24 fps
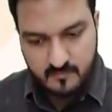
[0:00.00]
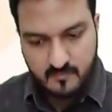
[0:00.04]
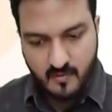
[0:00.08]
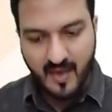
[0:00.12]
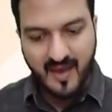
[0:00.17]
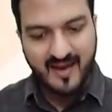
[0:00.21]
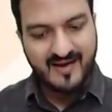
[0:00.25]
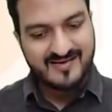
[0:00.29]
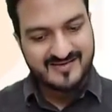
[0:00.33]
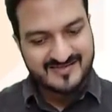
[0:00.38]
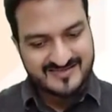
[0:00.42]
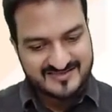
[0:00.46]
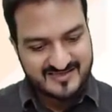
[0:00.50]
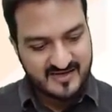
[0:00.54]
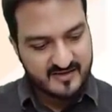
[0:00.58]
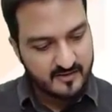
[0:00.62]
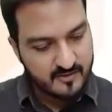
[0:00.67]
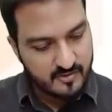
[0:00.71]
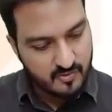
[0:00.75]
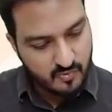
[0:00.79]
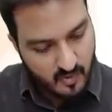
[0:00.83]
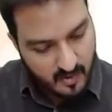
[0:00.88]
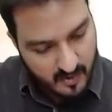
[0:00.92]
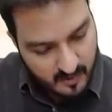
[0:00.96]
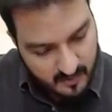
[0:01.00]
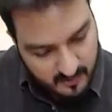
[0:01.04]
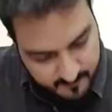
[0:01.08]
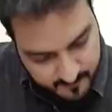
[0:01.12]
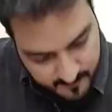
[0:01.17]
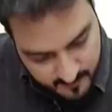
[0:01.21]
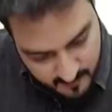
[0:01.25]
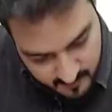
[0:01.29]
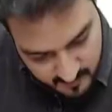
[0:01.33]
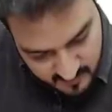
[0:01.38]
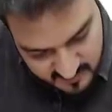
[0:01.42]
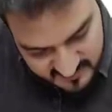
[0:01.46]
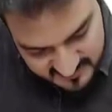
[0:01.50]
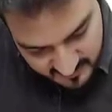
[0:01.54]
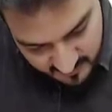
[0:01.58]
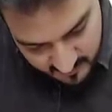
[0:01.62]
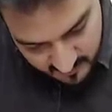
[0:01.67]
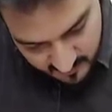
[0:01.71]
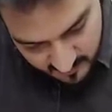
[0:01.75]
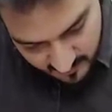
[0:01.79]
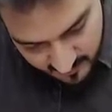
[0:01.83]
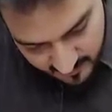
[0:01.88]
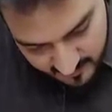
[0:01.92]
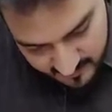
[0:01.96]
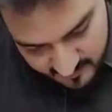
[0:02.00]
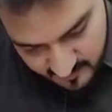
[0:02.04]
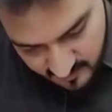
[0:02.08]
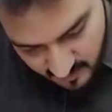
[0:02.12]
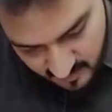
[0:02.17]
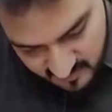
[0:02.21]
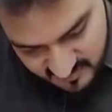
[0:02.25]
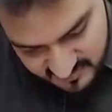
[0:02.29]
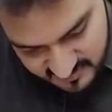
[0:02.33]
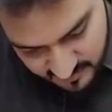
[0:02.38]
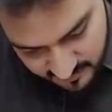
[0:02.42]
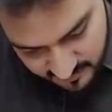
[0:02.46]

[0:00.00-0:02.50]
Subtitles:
And Z, you are producing 8,000